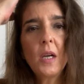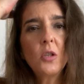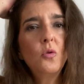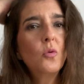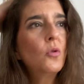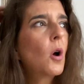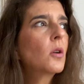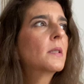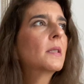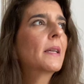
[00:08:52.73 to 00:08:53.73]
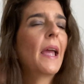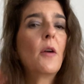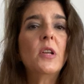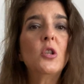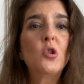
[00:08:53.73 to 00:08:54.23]
do not
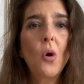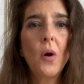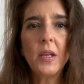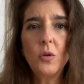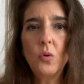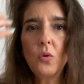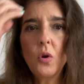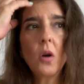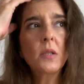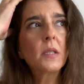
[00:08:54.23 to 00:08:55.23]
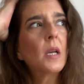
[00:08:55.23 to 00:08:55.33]
carry joy, do not